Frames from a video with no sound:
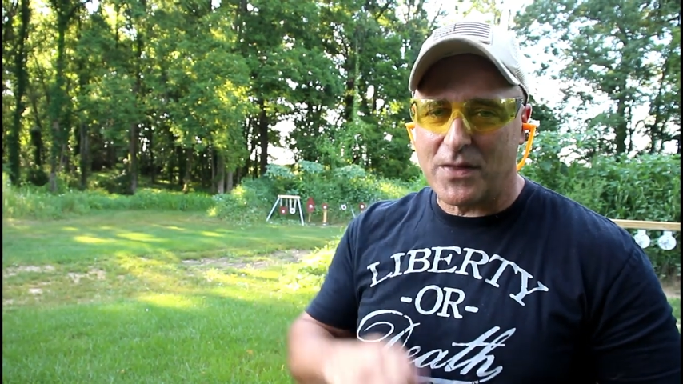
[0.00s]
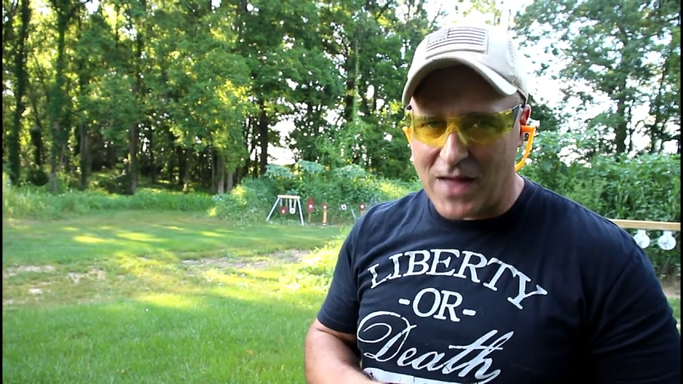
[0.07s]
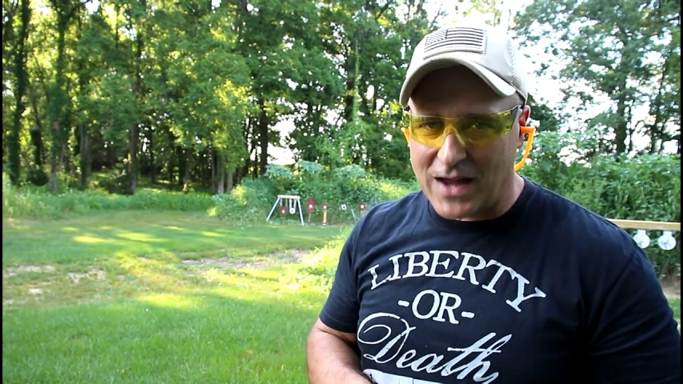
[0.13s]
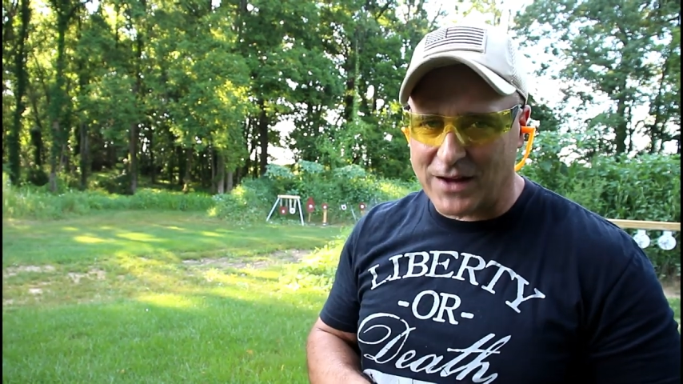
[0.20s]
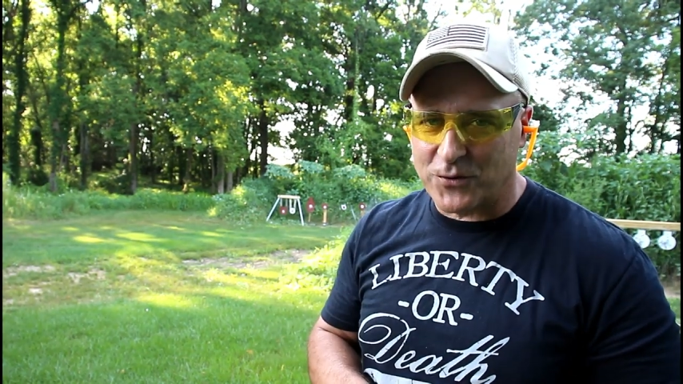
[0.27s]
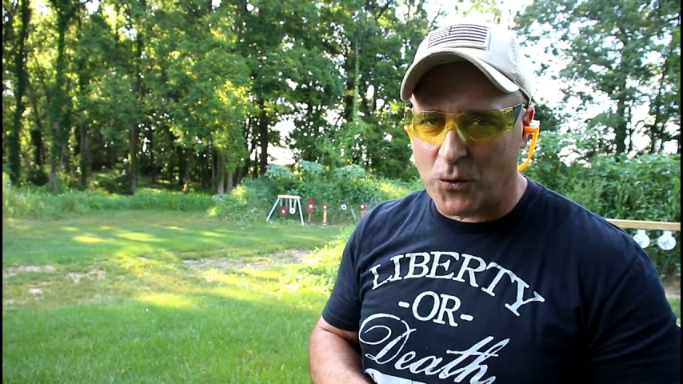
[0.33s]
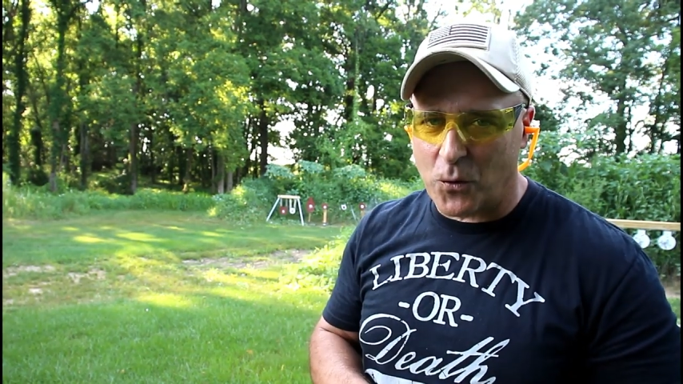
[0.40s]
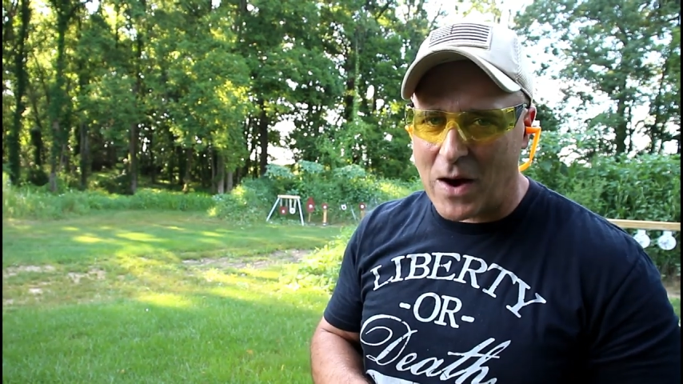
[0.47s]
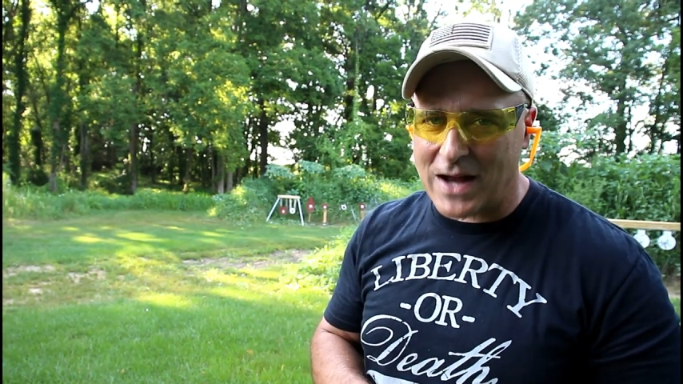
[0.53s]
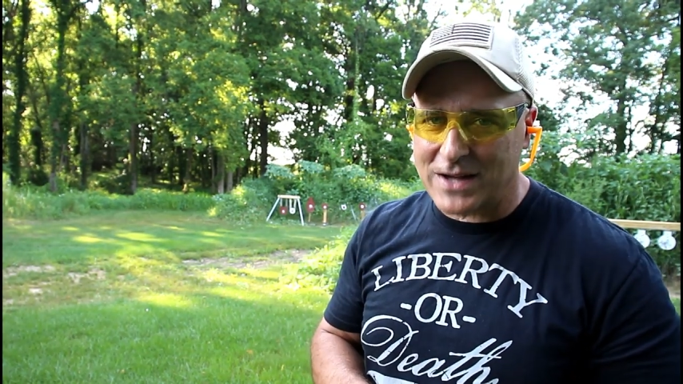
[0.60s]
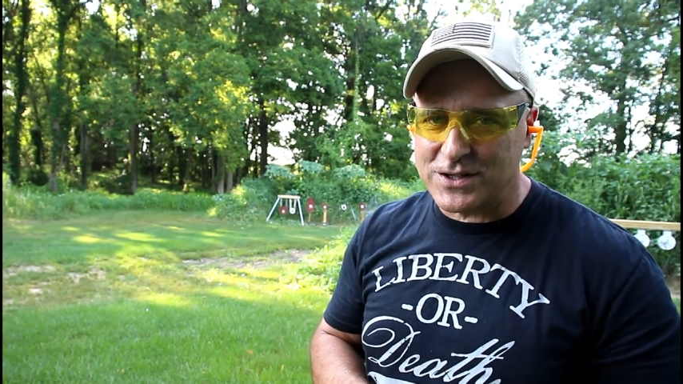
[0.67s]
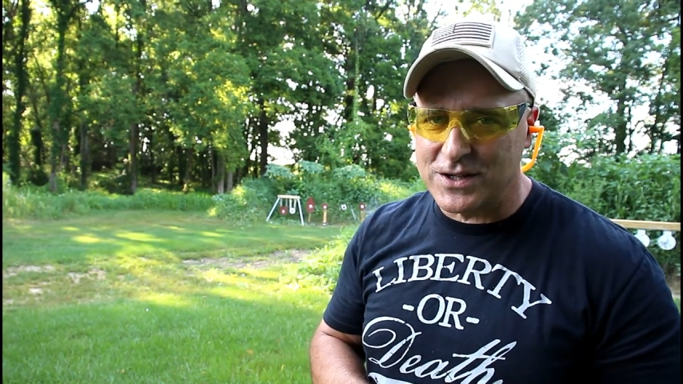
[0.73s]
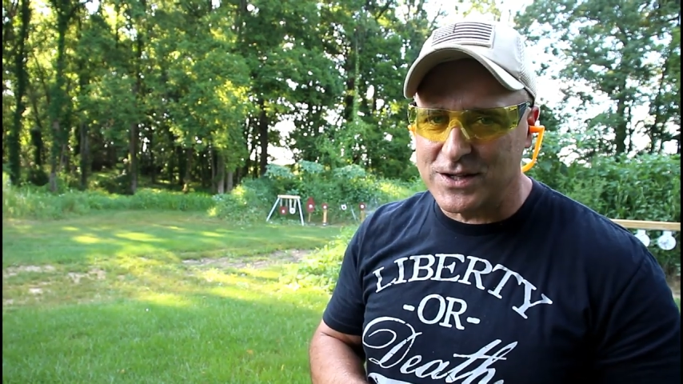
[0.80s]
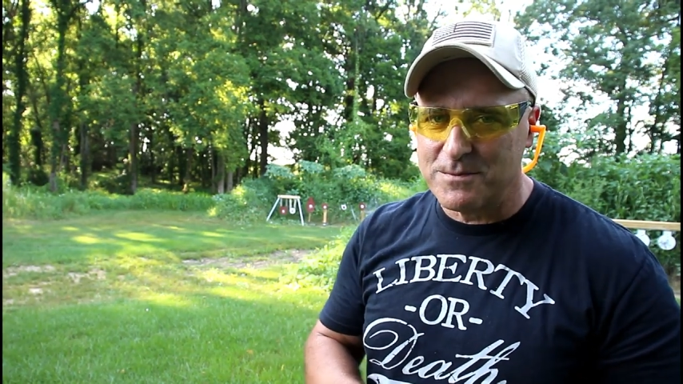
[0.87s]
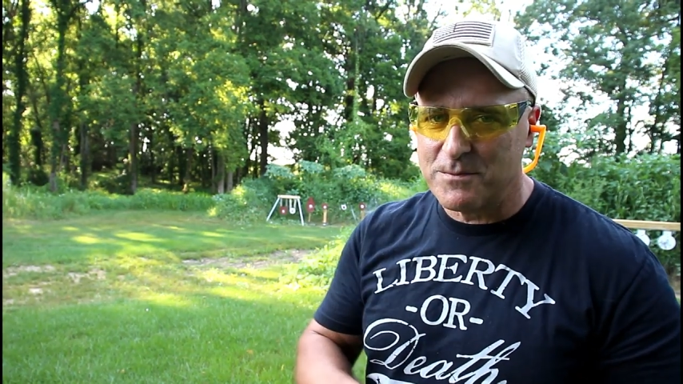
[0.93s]
Thanks for
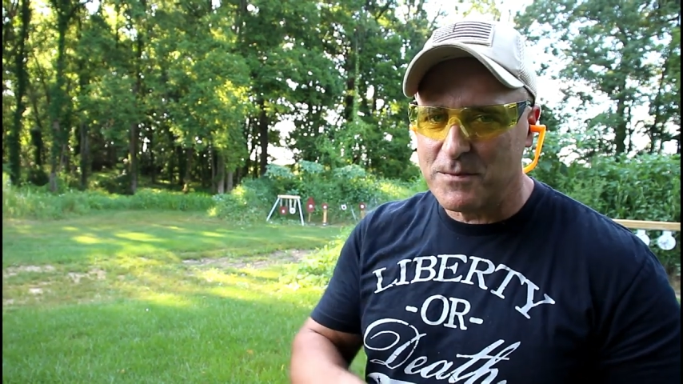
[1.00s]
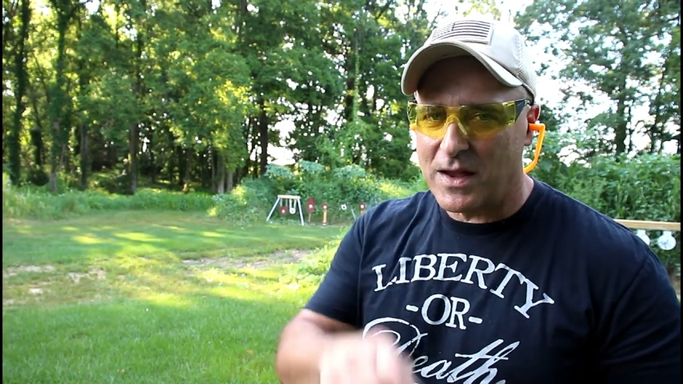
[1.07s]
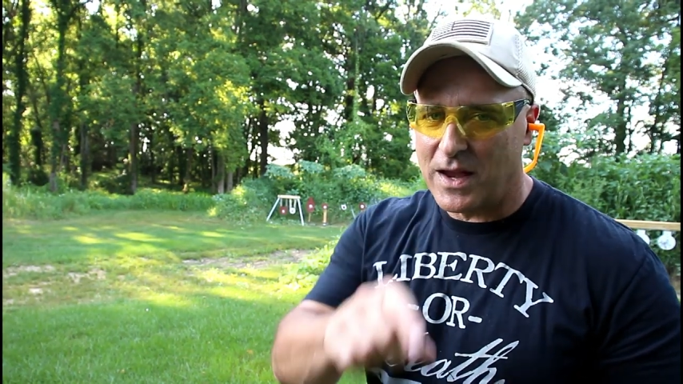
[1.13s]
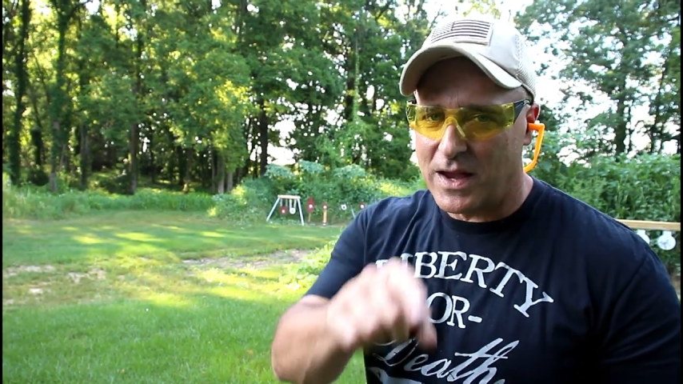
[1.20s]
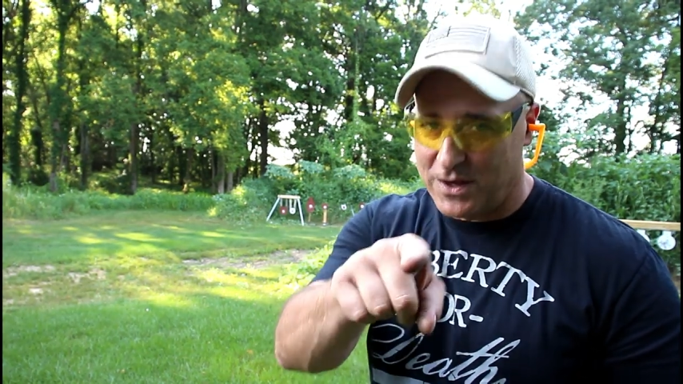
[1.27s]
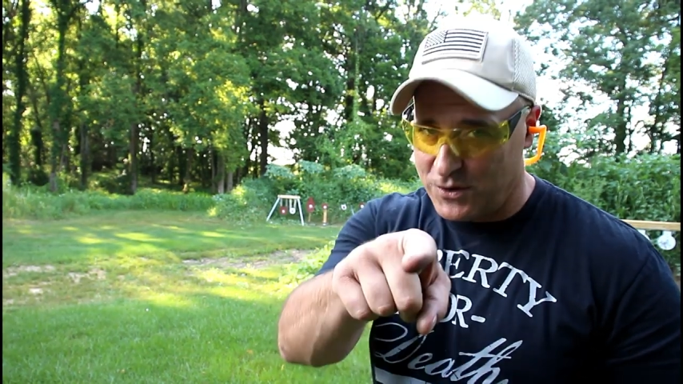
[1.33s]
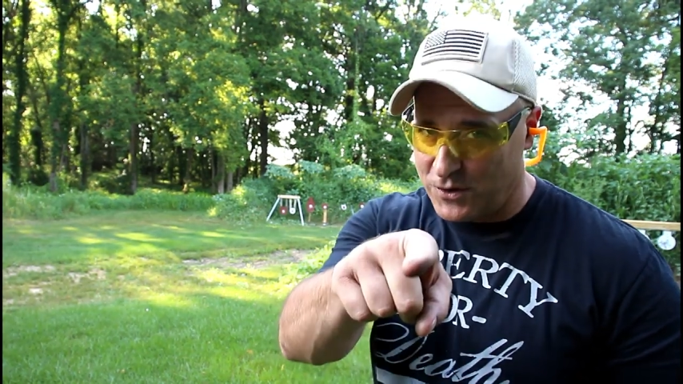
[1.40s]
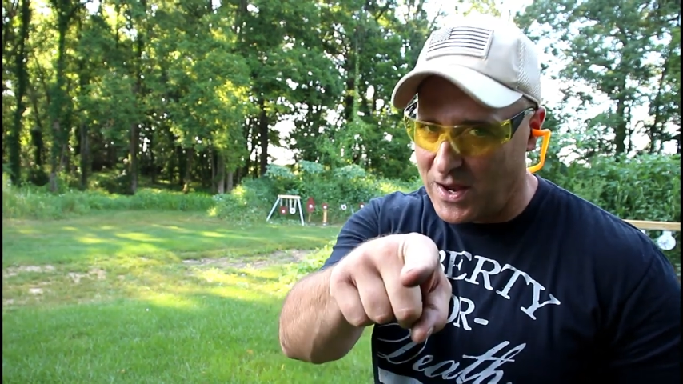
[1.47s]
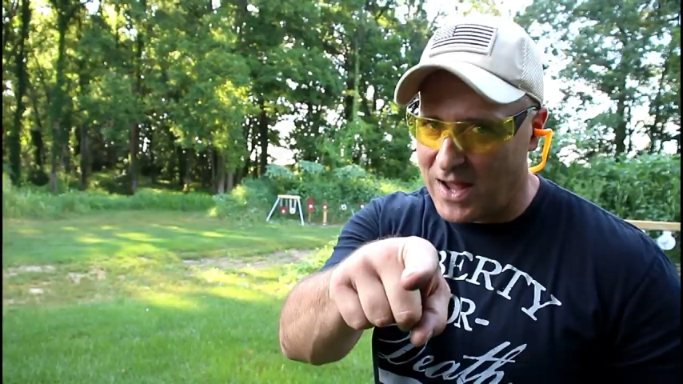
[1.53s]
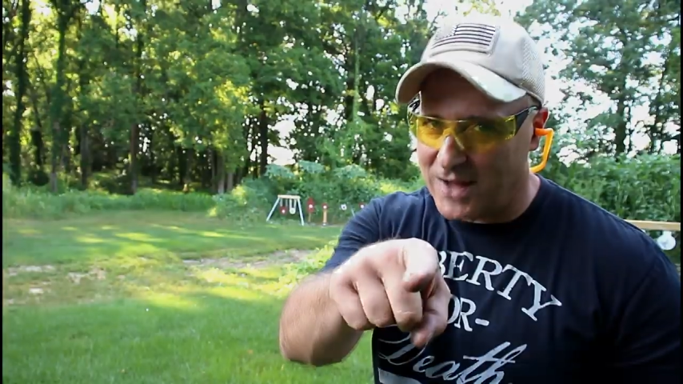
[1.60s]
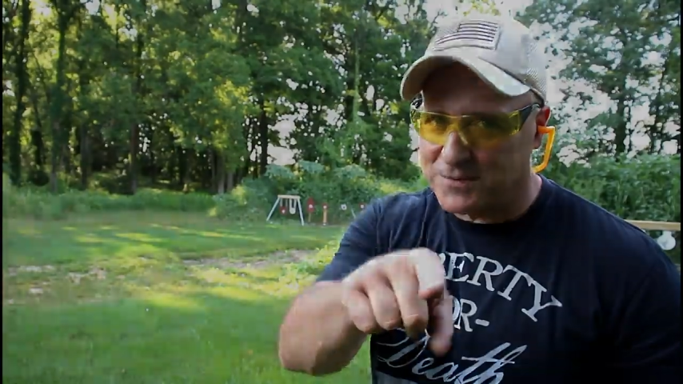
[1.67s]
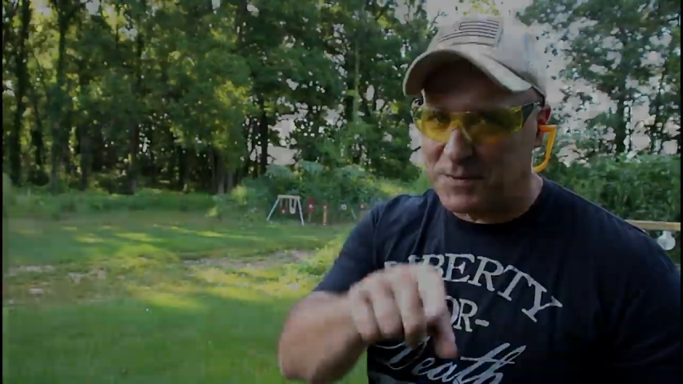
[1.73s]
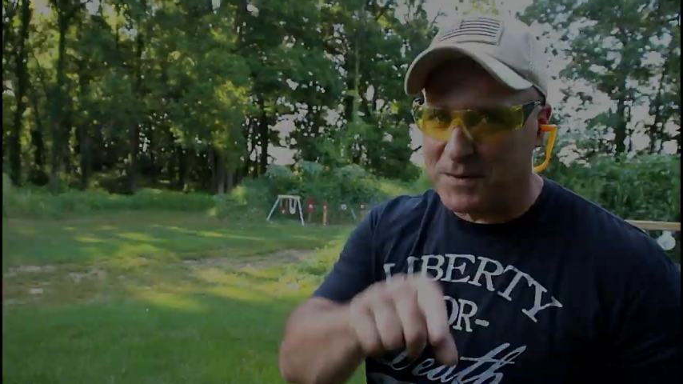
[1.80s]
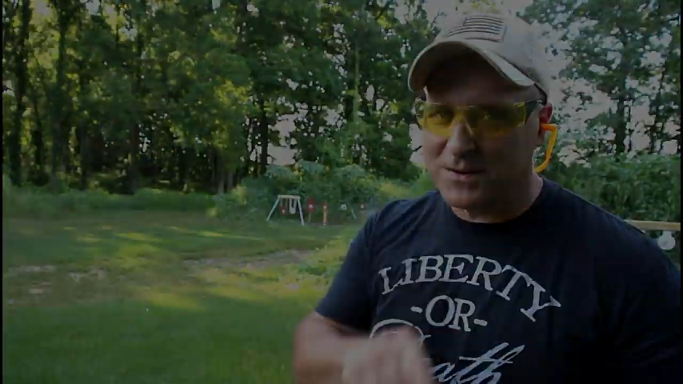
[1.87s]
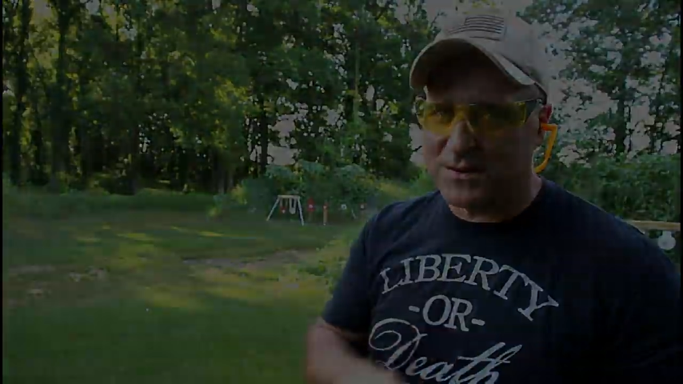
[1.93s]
watching, and you guys be